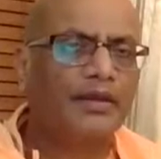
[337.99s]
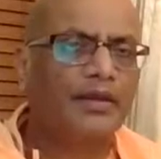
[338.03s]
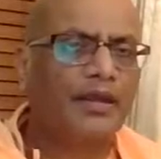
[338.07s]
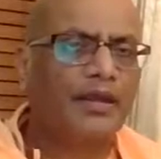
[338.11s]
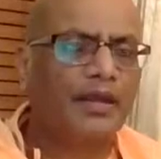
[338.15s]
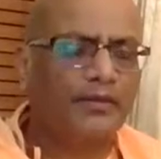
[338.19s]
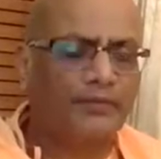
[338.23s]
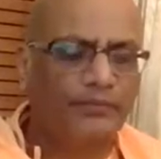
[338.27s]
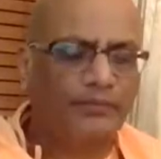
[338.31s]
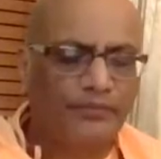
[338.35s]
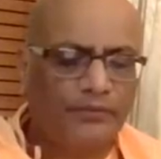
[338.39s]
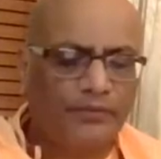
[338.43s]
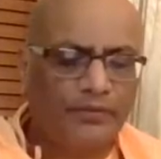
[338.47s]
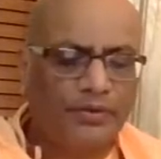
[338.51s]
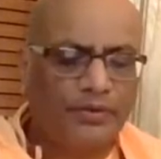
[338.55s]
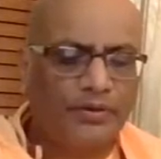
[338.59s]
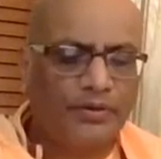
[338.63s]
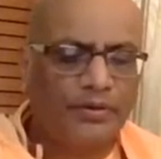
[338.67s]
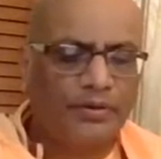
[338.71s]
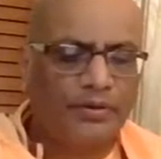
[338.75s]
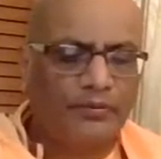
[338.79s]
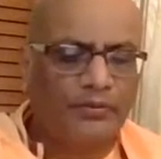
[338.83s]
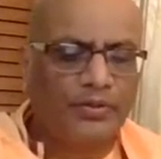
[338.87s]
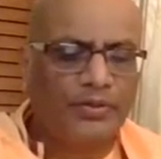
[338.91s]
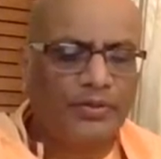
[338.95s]
If
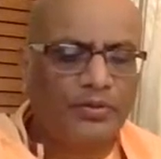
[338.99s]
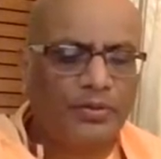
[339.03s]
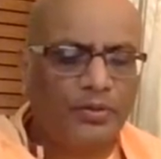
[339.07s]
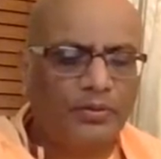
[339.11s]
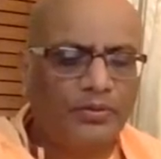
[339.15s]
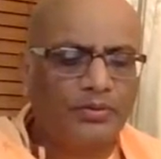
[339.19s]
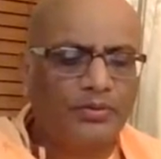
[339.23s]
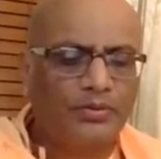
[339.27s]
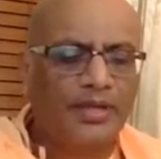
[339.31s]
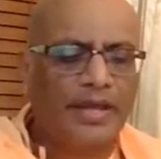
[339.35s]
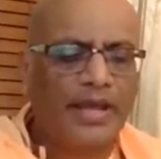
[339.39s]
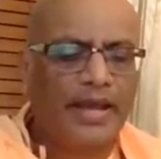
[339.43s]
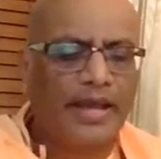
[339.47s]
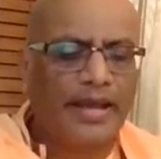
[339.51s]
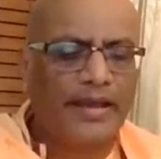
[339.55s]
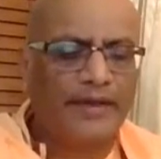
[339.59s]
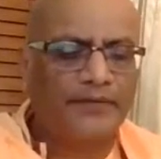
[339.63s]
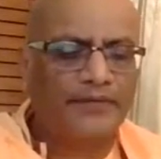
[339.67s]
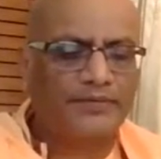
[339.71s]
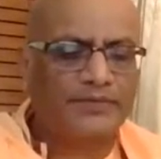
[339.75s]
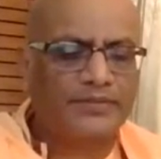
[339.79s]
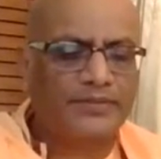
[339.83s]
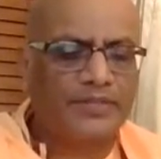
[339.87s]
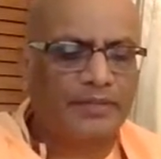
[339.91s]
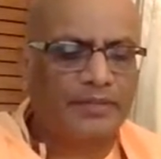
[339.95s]
we don't
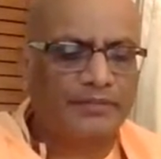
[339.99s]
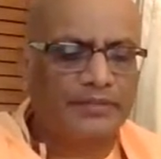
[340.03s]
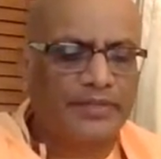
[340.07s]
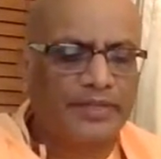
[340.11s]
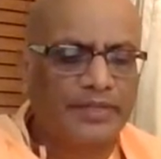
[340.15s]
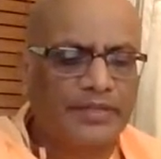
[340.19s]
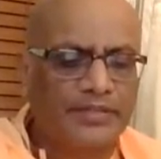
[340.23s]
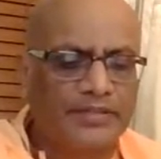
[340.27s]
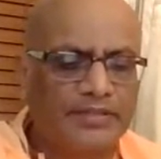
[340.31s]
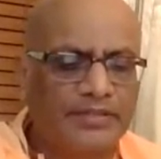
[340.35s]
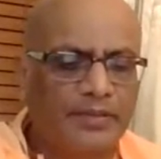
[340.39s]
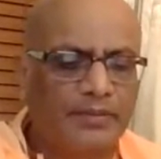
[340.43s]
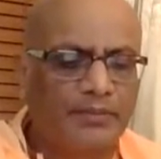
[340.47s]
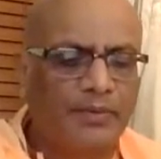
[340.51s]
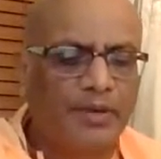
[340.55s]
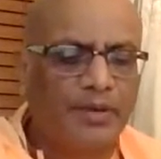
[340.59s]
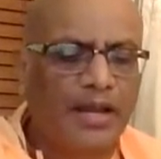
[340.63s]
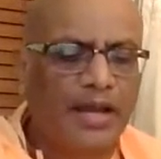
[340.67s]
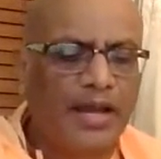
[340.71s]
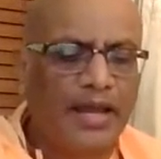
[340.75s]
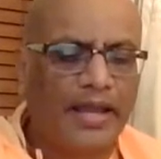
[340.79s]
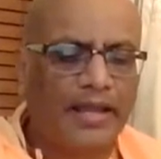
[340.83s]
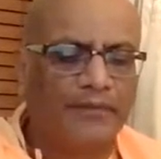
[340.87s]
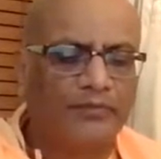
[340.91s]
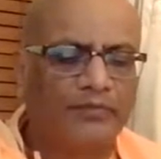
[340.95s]
have something
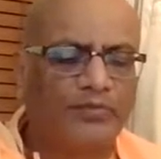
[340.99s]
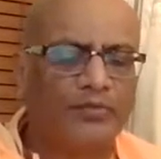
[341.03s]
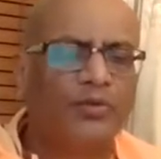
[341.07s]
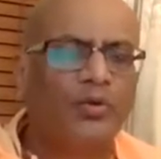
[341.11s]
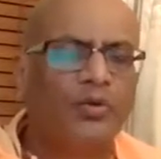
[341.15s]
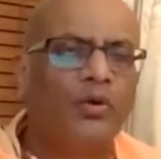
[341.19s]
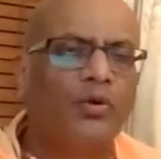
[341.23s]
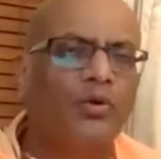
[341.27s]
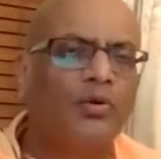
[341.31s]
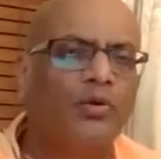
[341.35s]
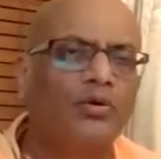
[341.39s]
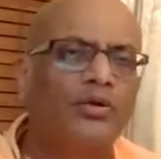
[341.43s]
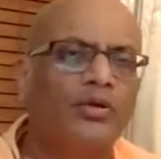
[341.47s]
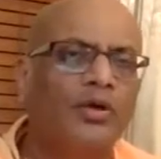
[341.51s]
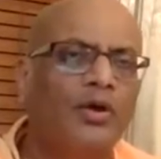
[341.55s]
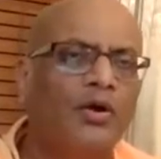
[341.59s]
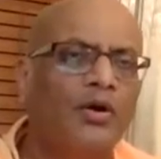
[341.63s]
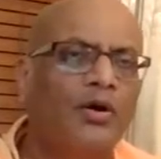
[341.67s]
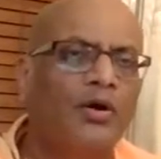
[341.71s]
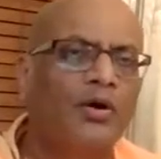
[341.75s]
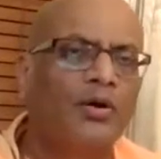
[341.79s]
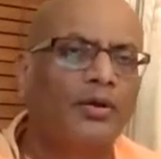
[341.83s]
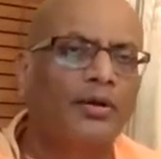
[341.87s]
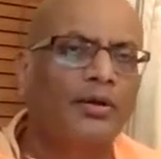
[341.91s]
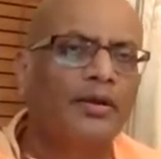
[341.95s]
sublime to hold
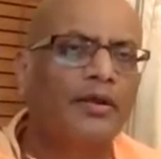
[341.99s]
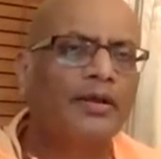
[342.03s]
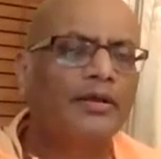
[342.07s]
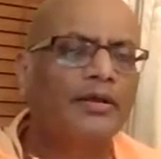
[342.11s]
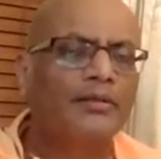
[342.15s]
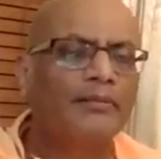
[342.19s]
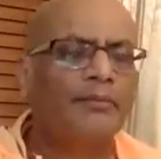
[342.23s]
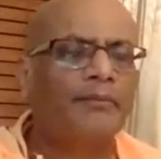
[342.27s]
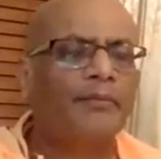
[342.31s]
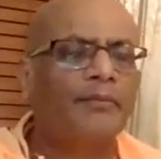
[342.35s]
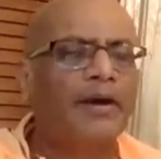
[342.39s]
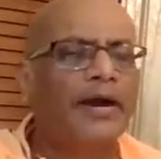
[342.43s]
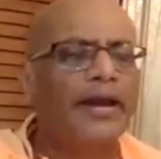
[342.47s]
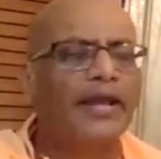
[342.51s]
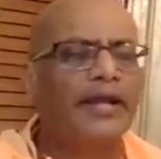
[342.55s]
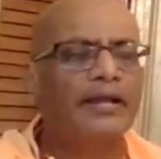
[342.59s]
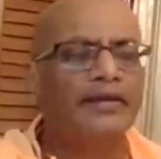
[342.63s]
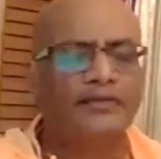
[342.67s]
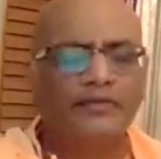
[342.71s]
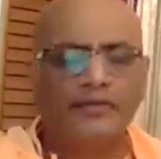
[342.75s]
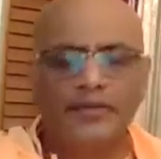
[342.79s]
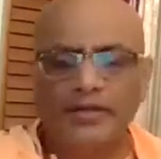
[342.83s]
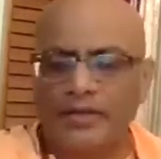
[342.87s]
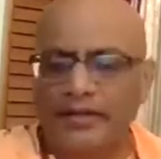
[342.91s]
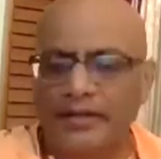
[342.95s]
on,
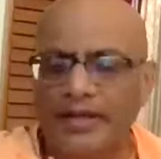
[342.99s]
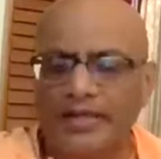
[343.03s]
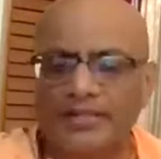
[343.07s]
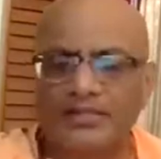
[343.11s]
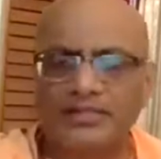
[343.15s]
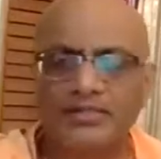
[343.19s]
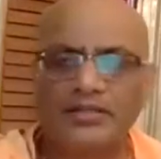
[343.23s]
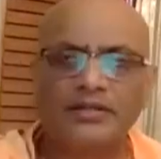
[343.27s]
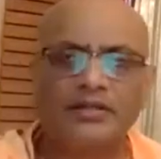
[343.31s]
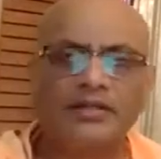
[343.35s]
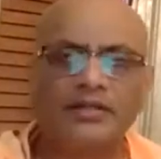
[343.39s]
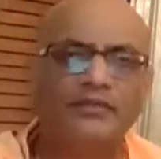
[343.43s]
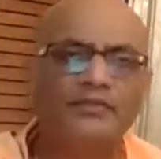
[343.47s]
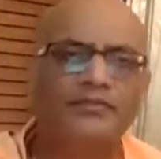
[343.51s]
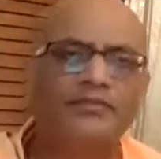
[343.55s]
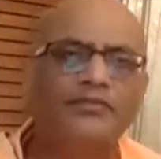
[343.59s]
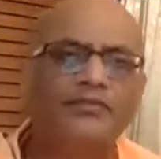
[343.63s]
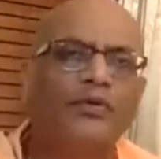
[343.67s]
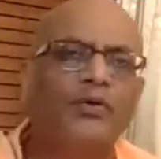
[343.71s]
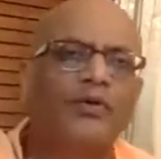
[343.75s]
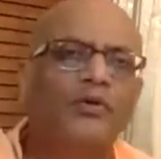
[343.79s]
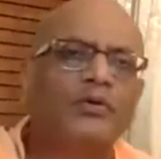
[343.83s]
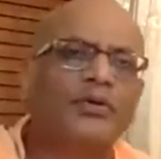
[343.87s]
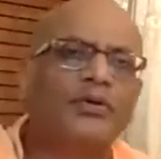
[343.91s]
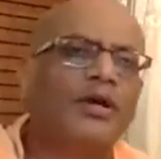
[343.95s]
mind will naturally
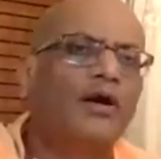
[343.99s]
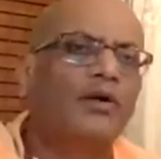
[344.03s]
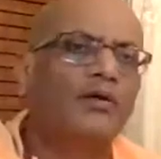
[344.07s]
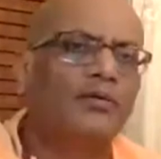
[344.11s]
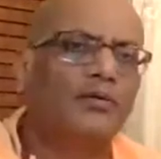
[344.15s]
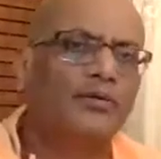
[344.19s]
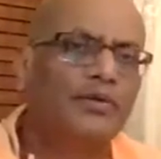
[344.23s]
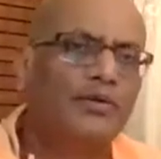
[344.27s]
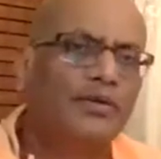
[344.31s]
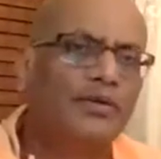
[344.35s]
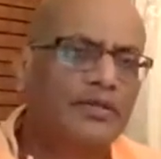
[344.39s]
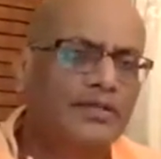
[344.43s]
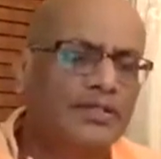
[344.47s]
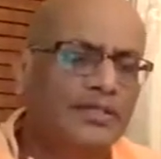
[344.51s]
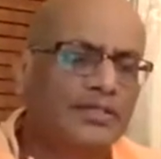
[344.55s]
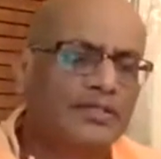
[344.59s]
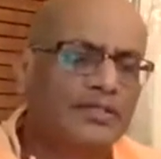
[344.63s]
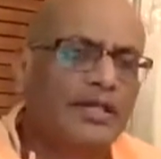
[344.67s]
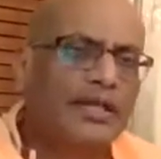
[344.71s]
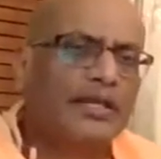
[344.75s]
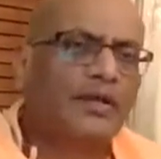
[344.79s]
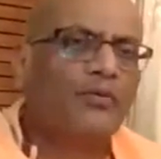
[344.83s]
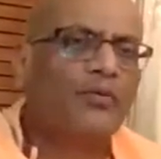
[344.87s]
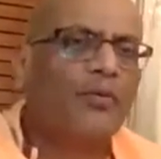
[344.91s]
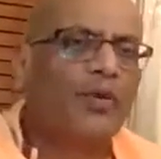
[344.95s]
flow down, just
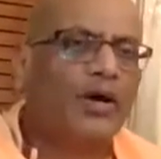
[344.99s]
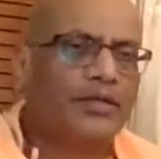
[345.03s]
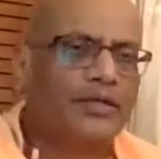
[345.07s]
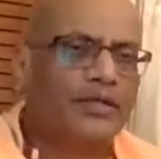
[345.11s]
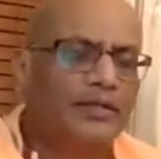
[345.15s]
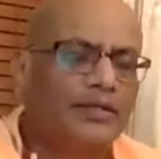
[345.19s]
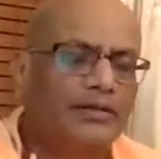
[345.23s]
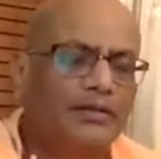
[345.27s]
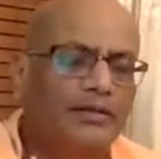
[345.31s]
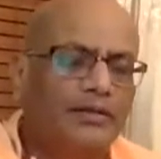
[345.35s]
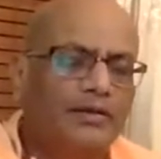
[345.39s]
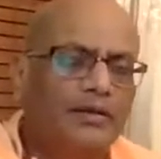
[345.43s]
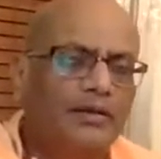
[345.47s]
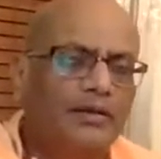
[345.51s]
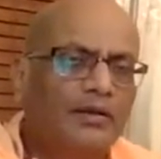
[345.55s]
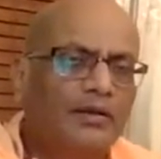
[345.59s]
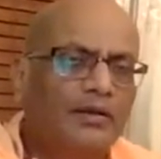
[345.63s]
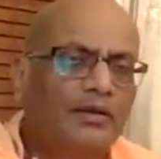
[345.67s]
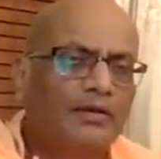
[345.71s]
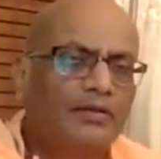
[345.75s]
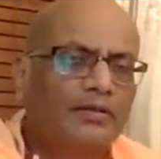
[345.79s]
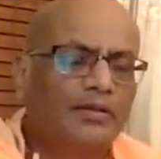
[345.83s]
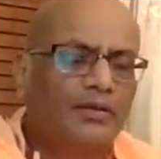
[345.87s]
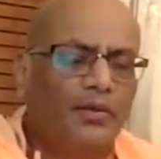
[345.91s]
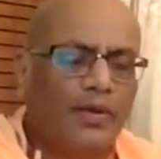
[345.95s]
like water.
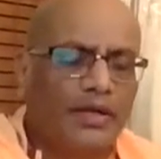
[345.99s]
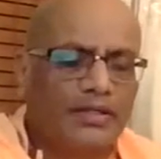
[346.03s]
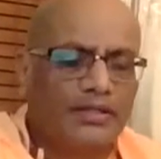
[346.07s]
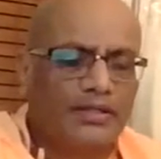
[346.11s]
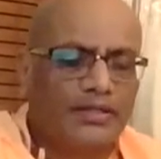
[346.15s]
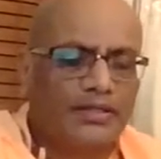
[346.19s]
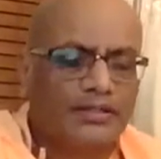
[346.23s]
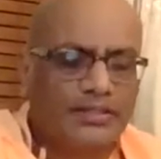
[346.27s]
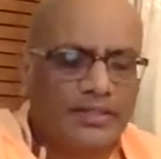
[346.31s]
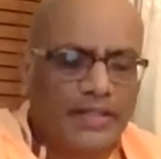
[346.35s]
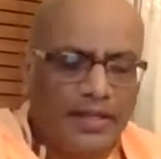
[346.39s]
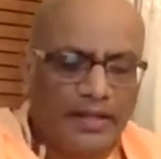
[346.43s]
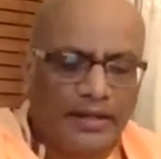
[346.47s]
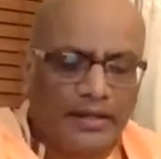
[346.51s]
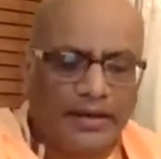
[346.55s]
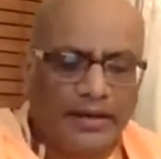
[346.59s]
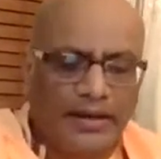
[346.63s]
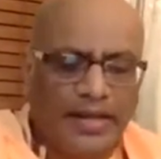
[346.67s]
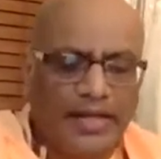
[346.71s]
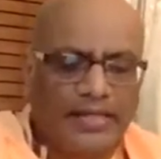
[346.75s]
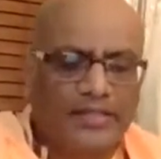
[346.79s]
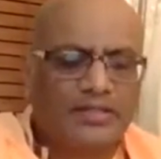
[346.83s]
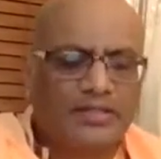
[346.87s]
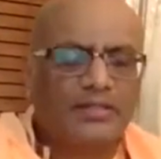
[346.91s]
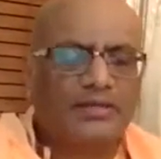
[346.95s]
The water's
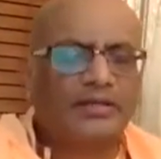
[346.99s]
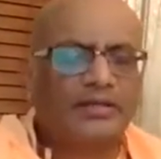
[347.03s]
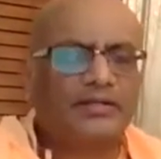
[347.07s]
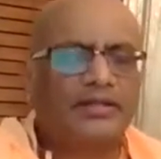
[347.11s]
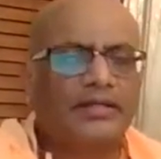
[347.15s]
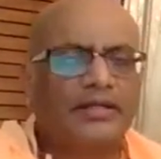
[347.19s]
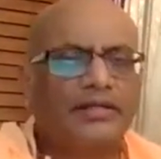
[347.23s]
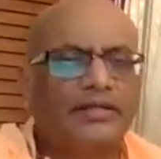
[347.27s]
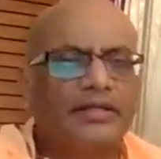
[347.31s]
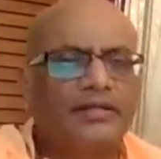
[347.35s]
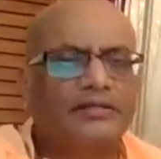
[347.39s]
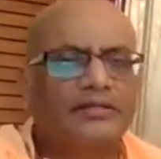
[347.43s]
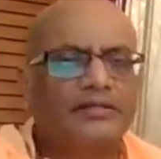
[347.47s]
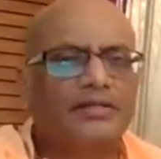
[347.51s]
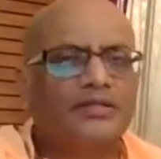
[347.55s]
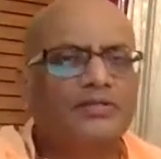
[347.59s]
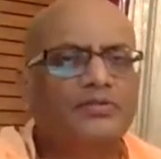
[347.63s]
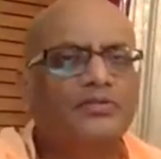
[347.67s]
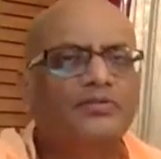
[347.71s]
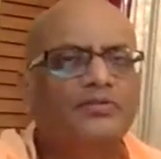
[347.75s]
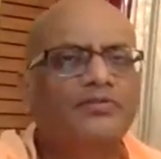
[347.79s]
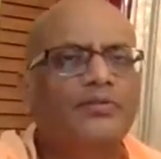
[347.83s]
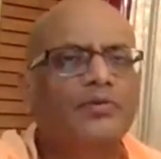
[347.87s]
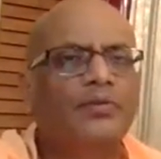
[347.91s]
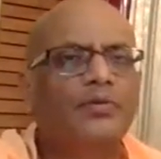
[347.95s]
natural tendency is
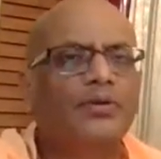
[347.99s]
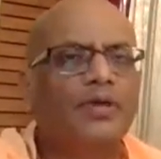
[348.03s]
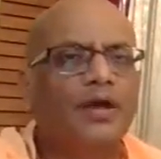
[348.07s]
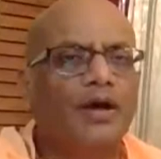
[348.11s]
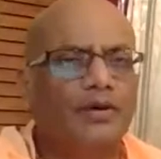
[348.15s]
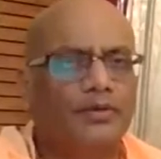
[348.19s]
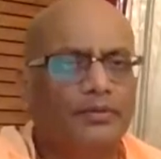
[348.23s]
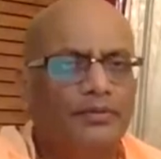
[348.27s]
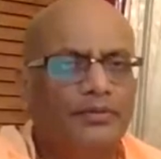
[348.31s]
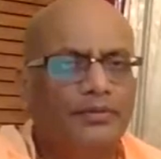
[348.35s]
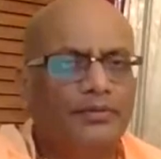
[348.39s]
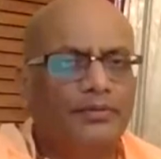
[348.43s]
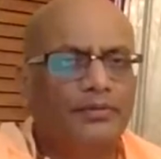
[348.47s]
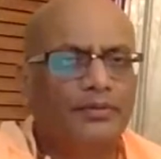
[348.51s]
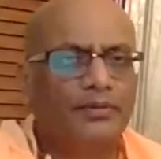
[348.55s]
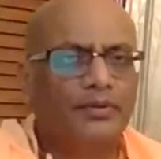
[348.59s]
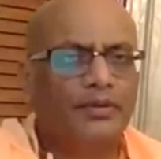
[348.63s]
to flow down.